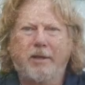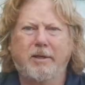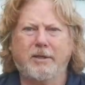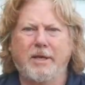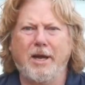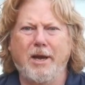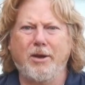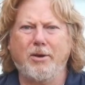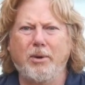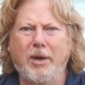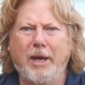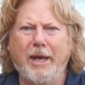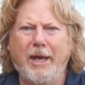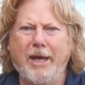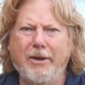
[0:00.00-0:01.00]
So
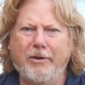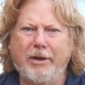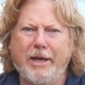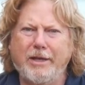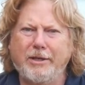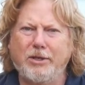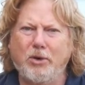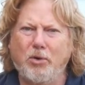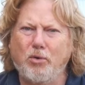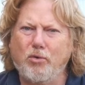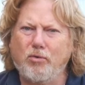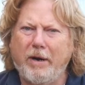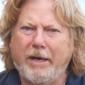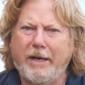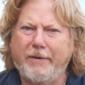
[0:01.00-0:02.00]
here it is,
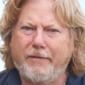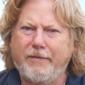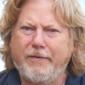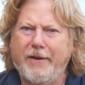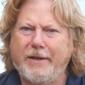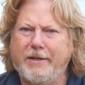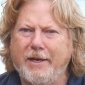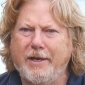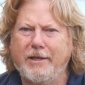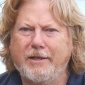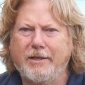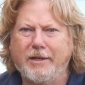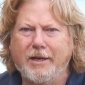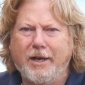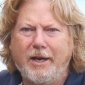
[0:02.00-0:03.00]
already fitted,
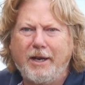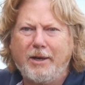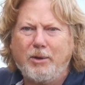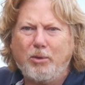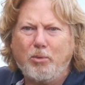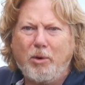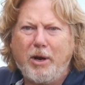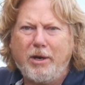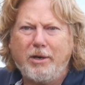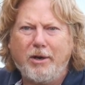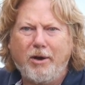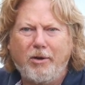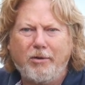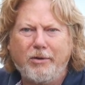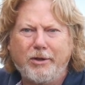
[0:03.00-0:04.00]
one
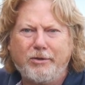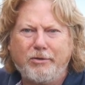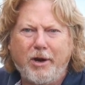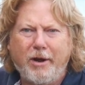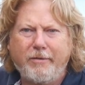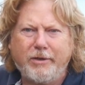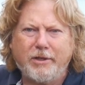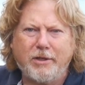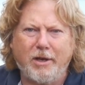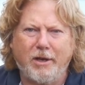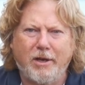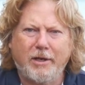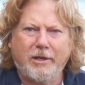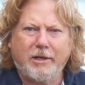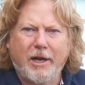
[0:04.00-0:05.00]
on the driver's
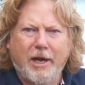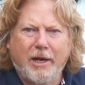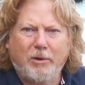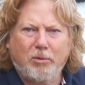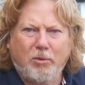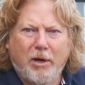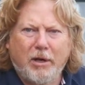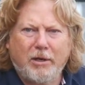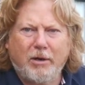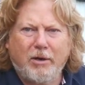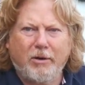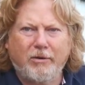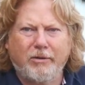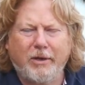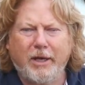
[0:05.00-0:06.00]
side and one
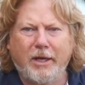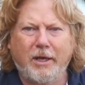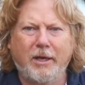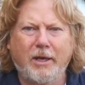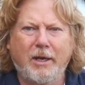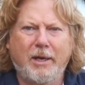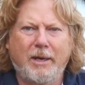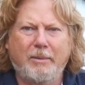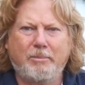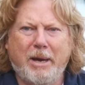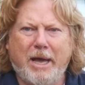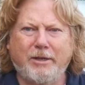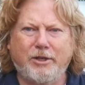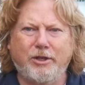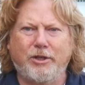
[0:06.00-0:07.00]
on the
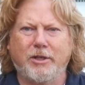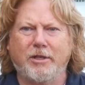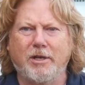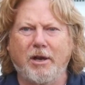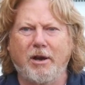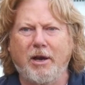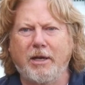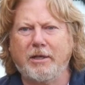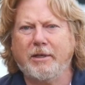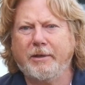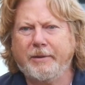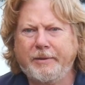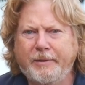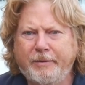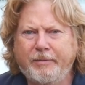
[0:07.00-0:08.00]
passenger side,
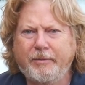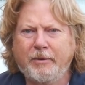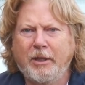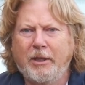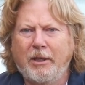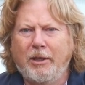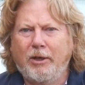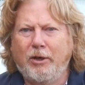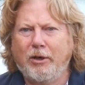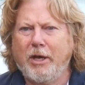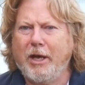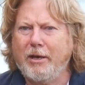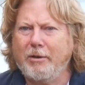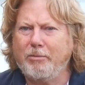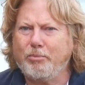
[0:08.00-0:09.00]

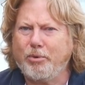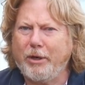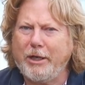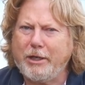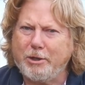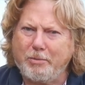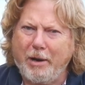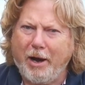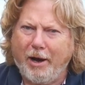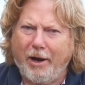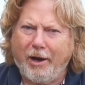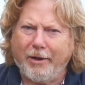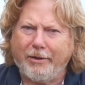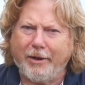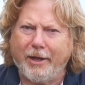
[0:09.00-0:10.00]
looking pretty smart,
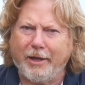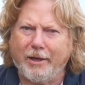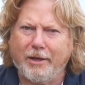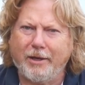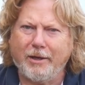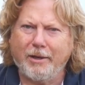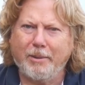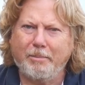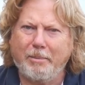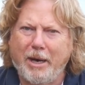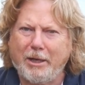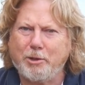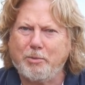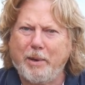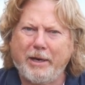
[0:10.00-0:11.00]
I think,
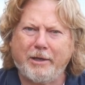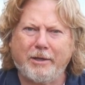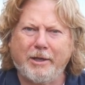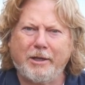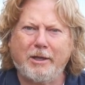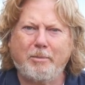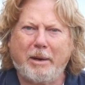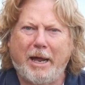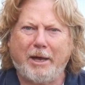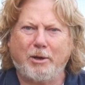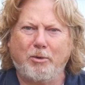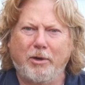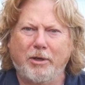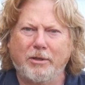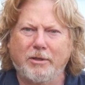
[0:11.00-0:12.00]
much better than the black
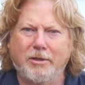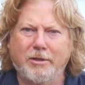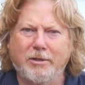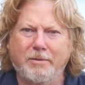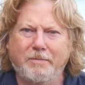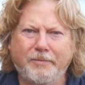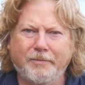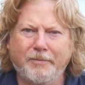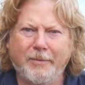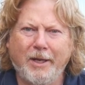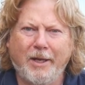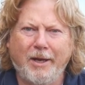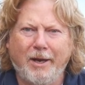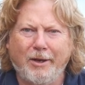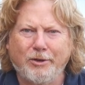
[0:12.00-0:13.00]
ones.
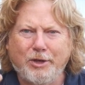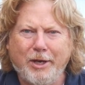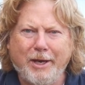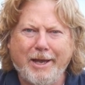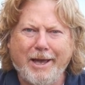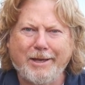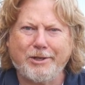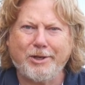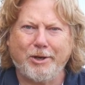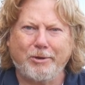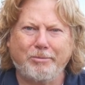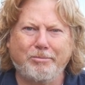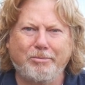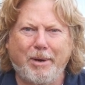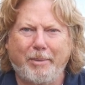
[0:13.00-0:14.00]
I'll see you again
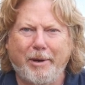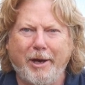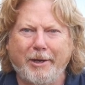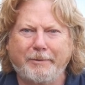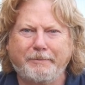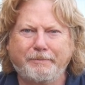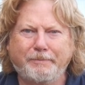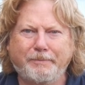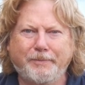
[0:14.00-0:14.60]
soon. Bye bye.